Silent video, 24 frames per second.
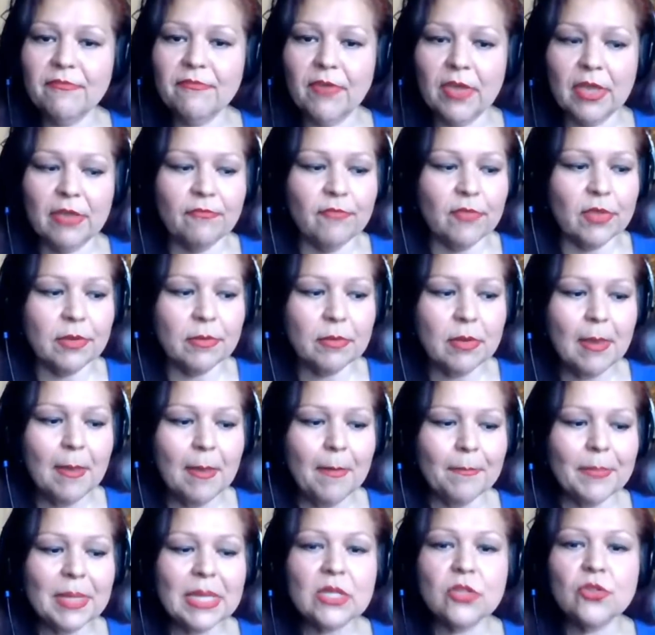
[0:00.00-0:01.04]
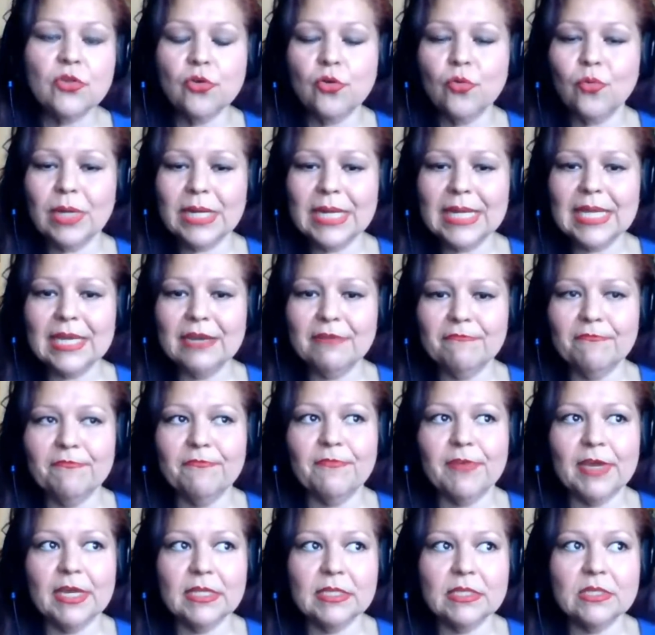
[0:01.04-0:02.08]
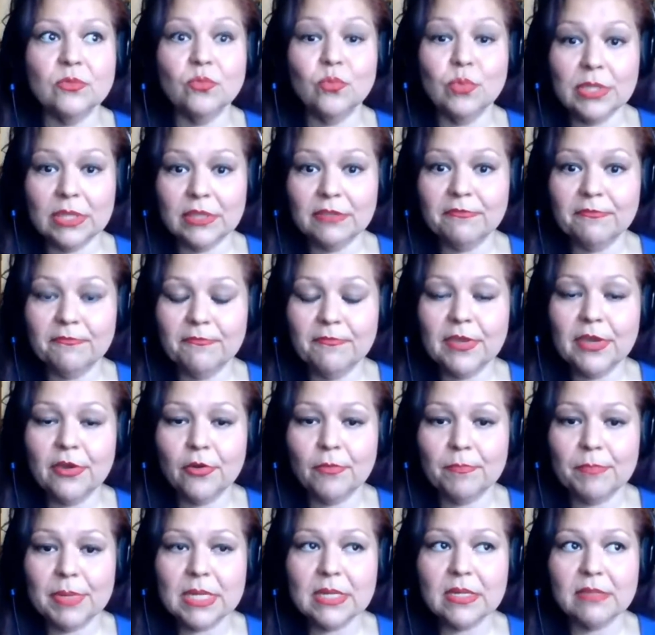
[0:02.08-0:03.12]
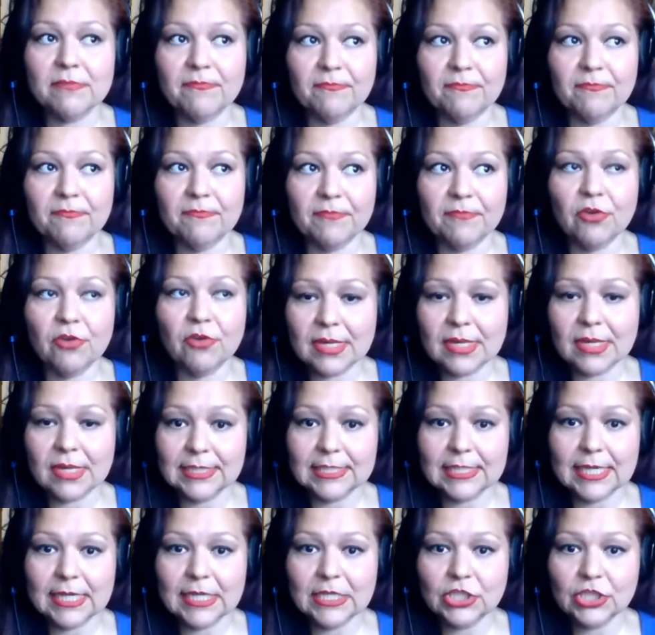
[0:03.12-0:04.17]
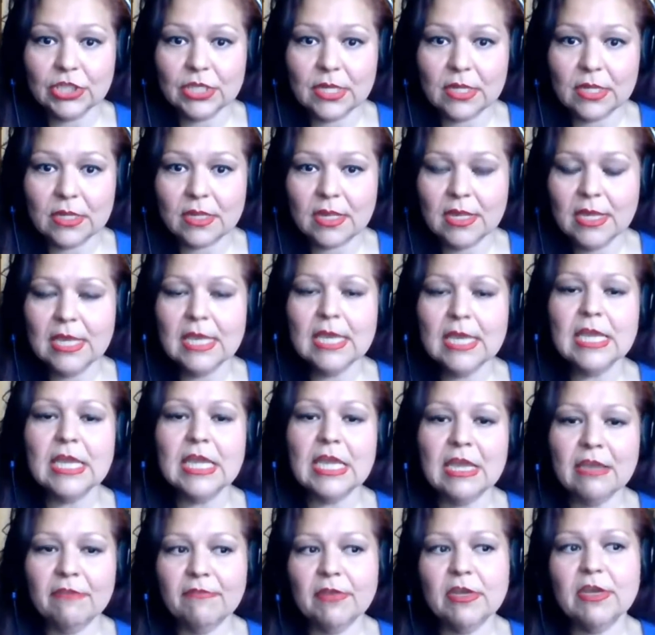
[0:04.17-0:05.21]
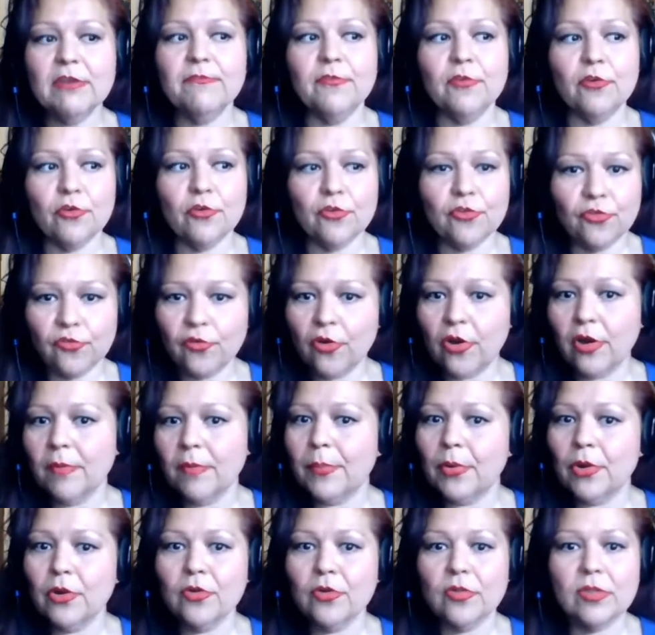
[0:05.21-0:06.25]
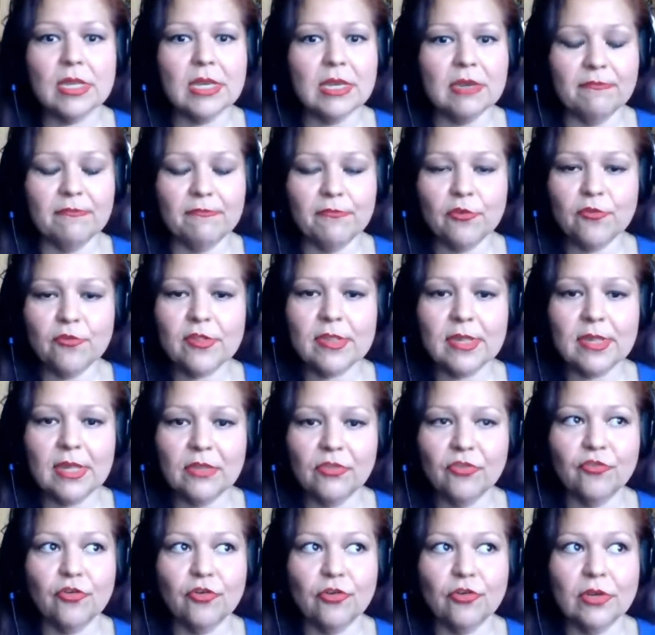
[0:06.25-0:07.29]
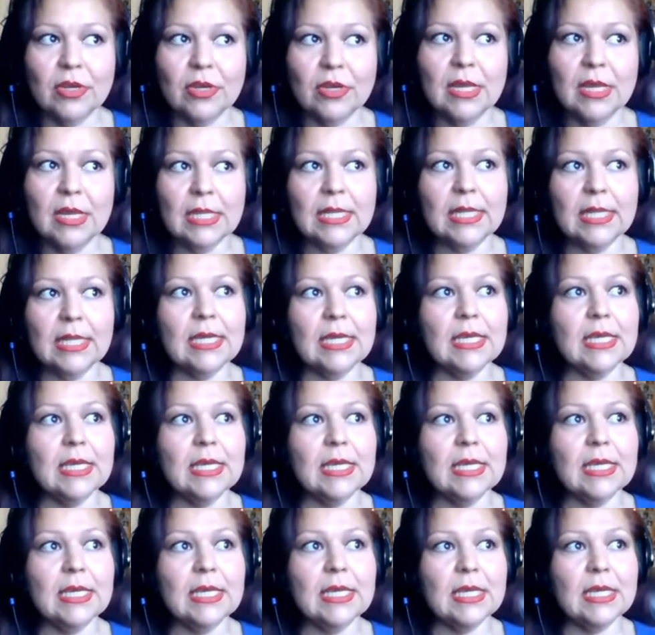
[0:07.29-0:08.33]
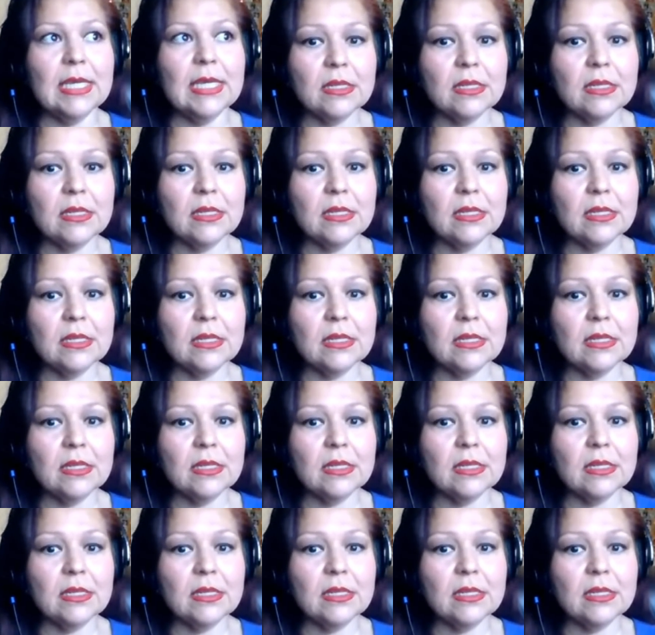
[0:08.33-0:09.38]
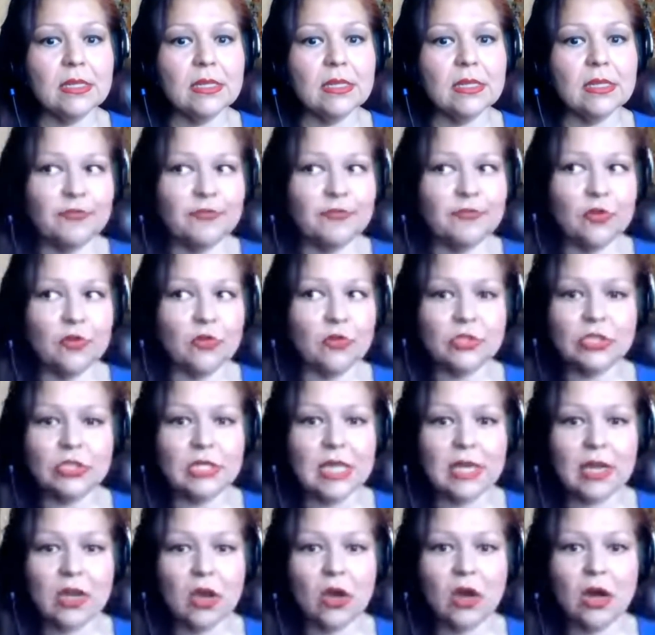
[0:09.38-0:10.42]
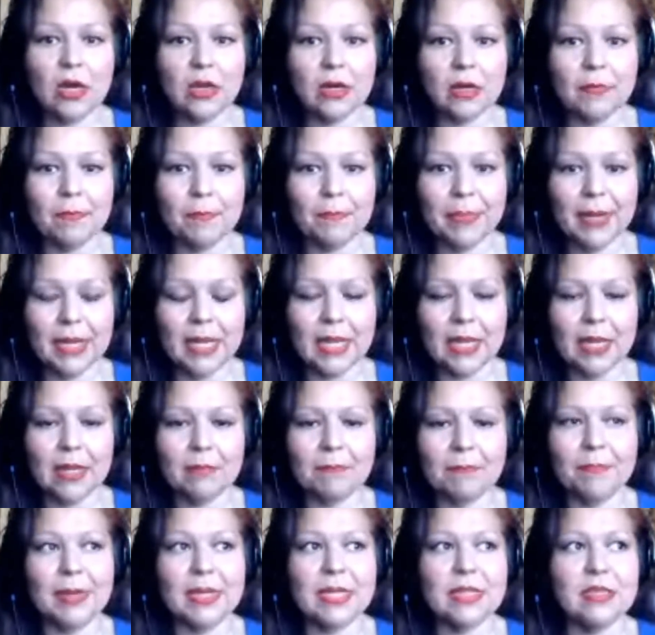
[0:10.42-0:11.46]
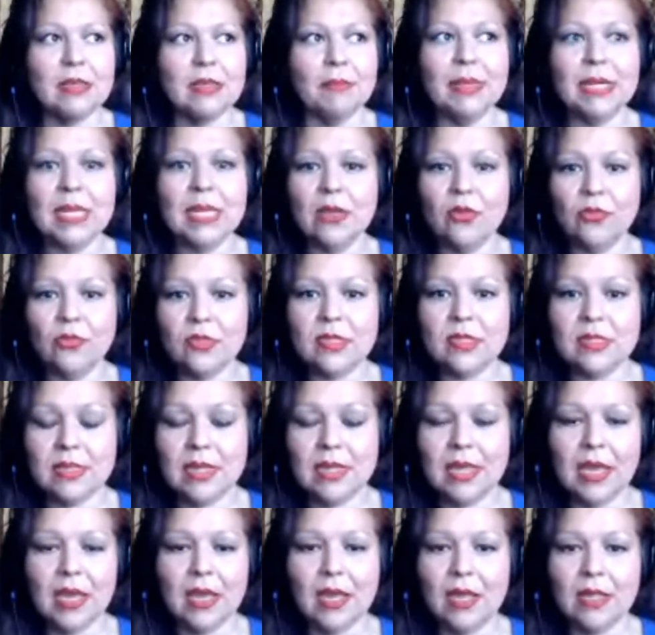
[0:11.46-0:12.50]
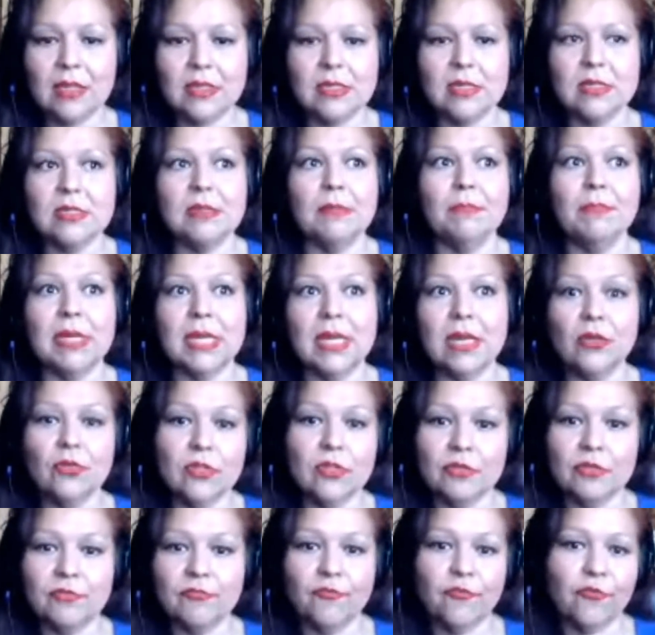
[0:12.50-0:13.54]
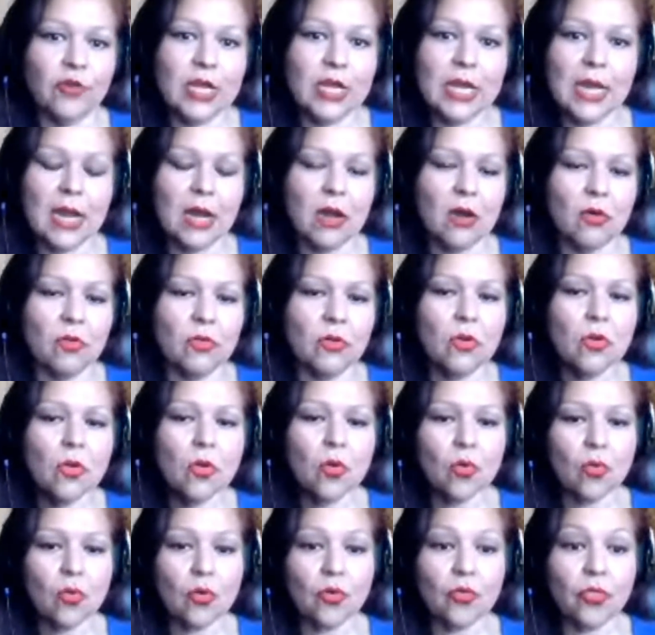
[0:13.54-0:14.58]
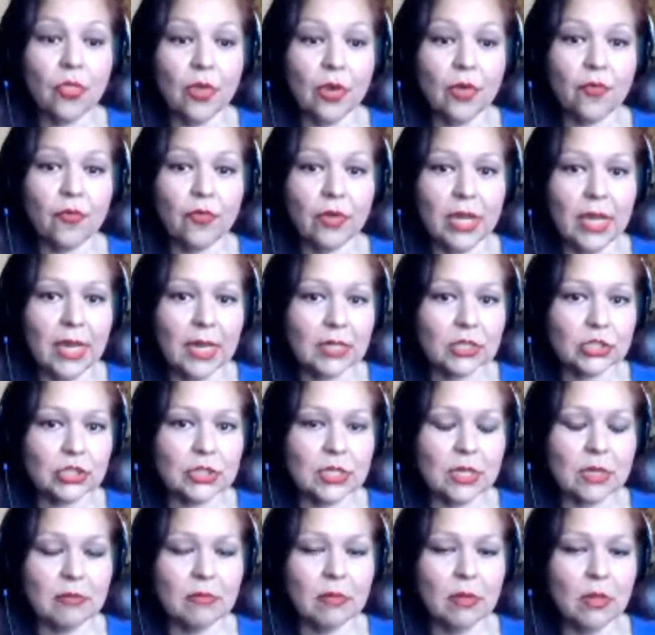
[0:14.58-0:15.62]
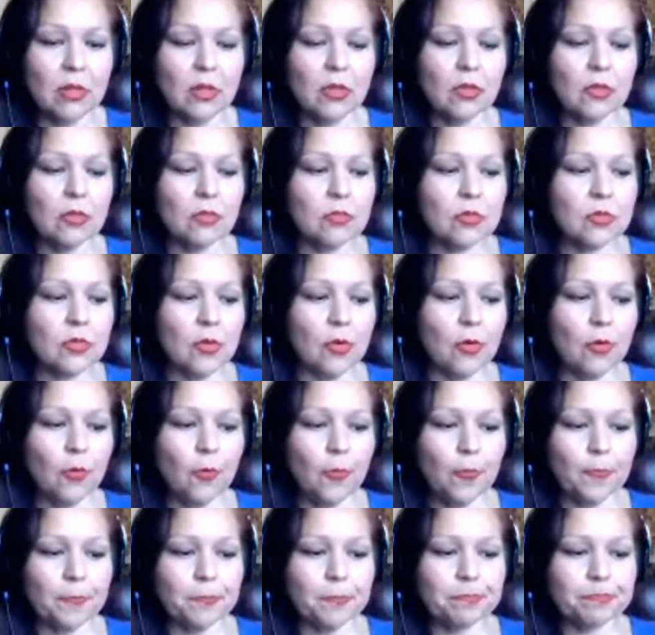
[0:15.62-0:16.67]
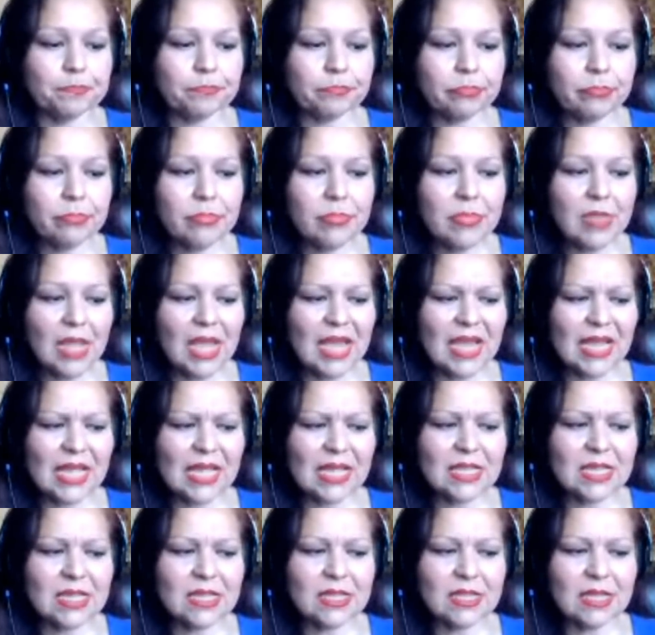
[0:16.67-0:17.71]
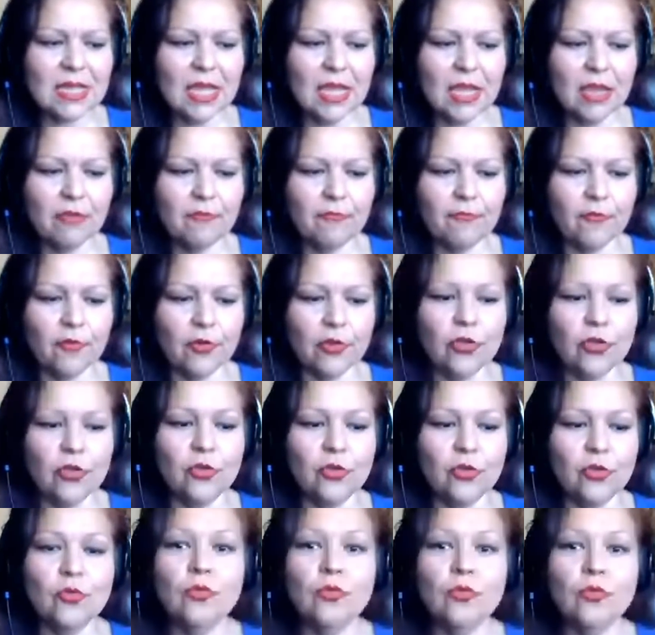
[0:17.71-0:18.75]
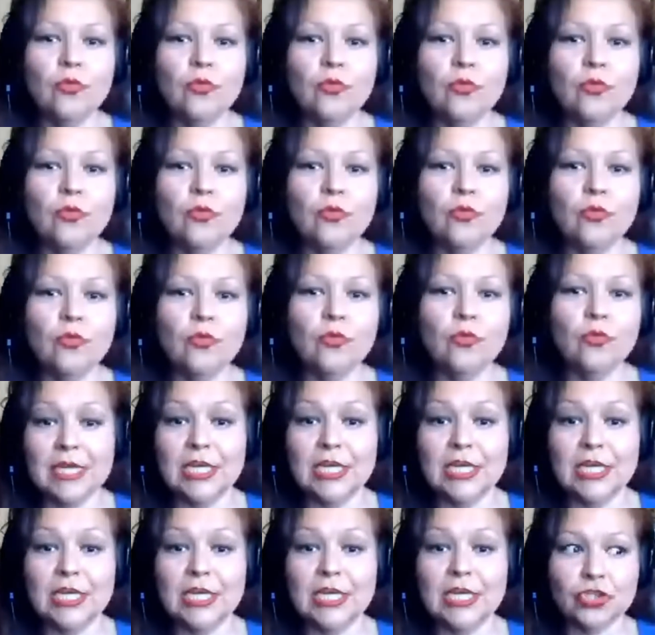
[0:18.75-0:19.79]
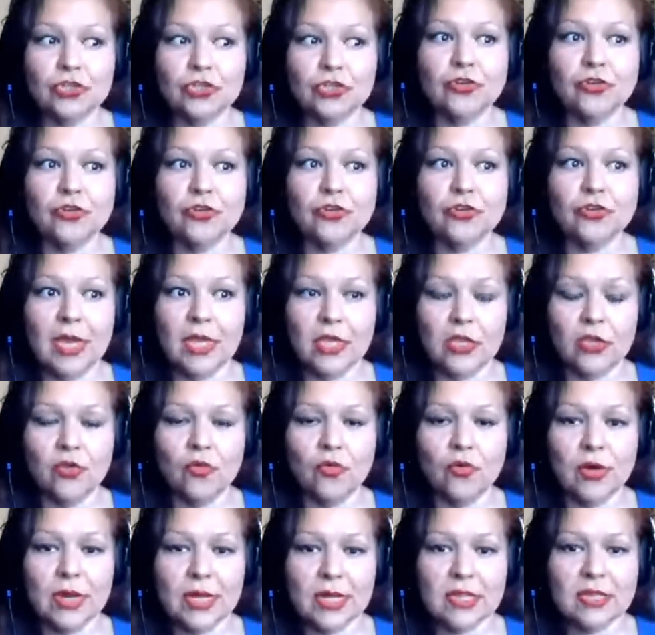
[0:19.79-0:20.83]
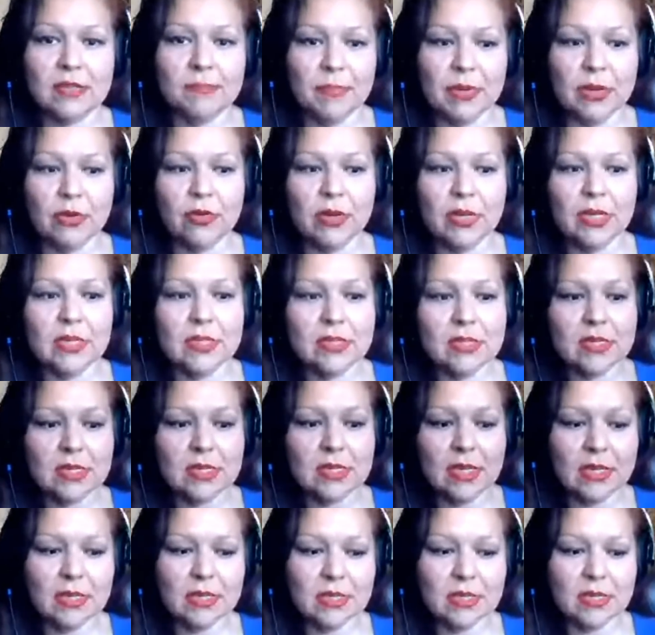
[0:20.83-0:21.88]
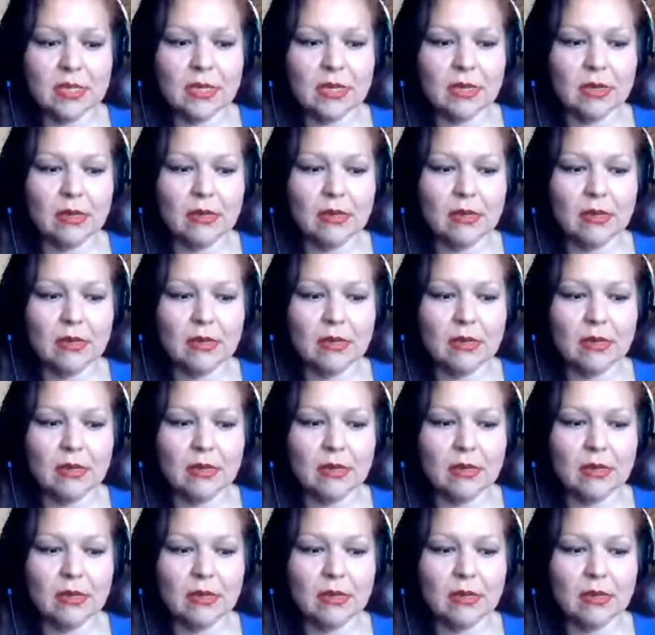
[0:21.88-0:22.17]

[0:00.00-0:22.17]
haven, because you don't want to get infected with the fear, because fear is contagious. Even if you're a strong person, if you're centered, it's not difficult to get caught up by somebody else's chaos and somebody else's freak out or their reaction. So I guess he's saying for you to maintain and ensure that your experience isn't